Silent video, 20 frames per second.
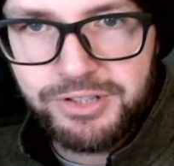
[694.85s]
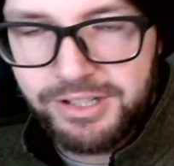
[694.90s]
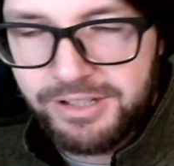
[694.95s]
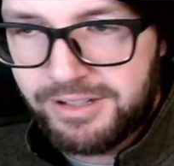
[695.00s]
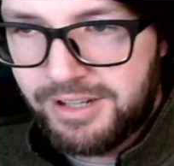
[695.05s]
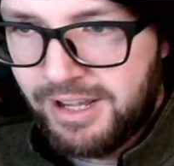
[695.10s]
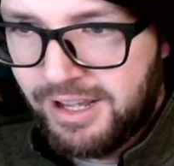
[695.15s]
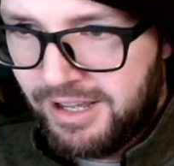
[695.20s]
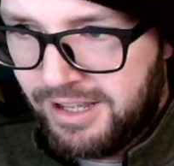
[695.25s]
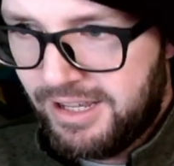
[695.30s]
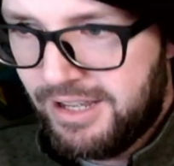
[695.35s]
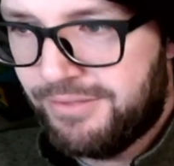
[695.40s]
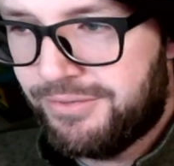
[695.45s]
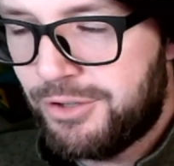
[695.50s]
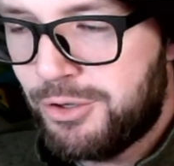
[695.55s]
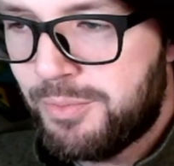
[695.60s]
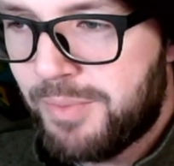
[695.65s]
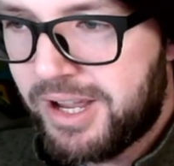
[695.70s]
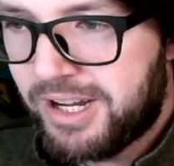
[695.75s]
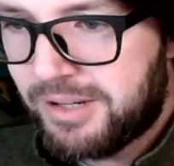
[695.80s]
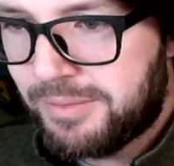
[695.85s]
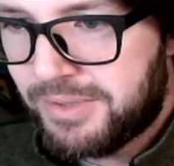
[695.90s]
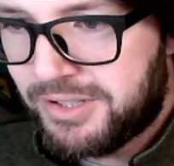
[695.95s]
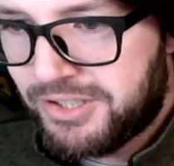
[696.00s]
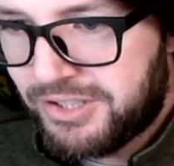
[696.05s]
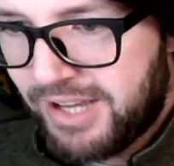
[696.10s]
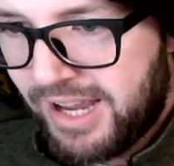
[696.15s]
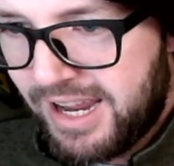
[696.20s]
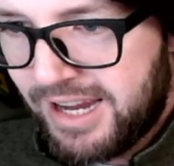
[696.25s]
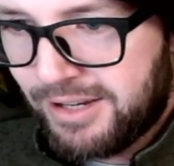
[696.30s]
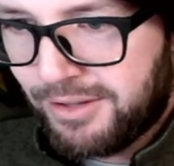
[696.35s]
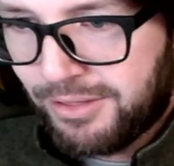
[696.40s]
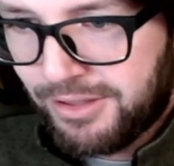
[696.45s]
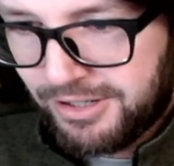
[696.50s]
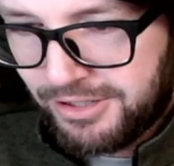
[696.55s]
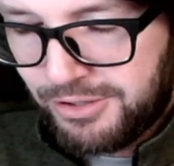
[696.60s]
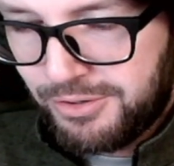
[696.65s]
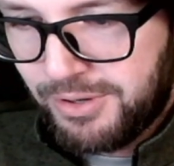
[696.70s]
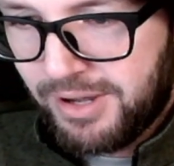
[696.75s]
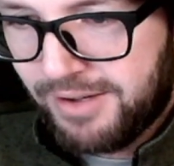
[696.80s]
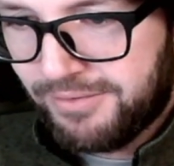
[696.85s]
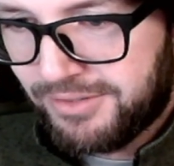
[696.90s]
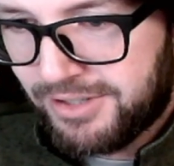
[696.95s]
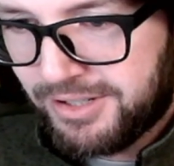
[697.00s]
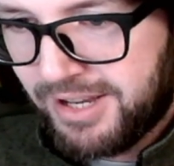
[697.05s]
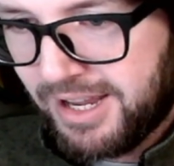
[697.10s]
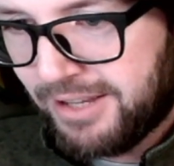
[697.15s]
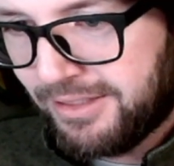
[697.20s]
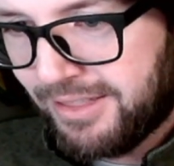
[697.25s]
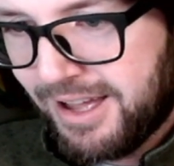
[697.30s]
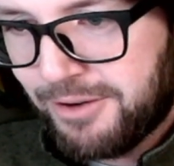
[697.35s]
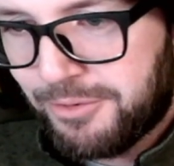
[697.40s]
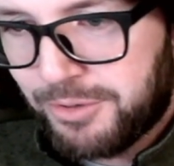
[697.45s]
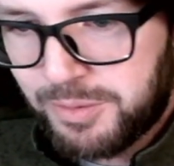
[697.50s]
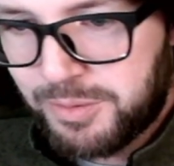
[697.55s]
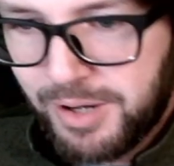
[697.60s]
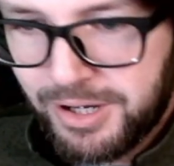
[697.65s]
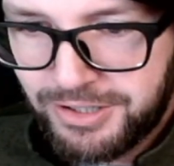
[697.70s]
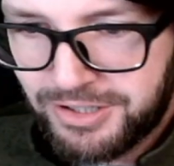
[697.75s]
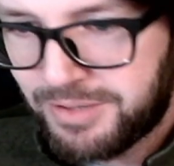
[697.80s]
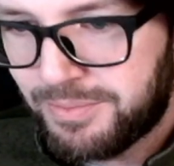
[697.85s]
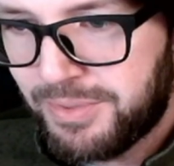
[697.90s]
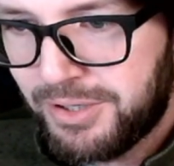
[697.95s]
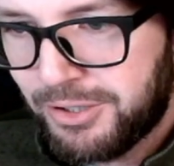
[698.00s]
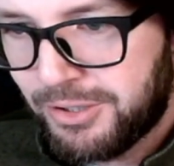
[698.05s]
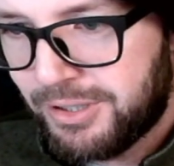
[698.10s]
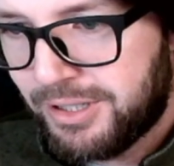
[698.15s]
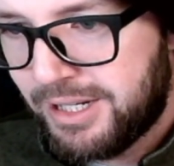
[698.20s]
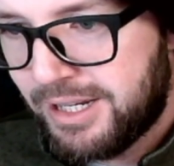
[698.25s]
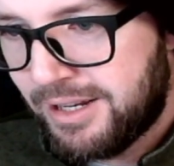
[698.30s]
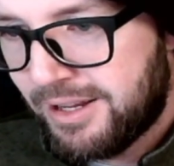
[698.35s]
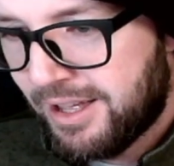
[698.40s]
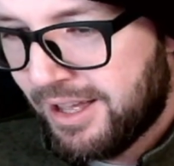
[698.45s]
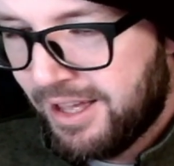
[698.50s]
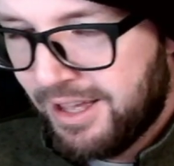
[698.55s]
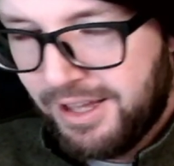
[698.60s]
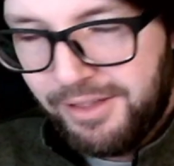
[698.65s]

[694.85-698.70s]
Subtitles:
And if you make a mistake, then you have to take that responsibility.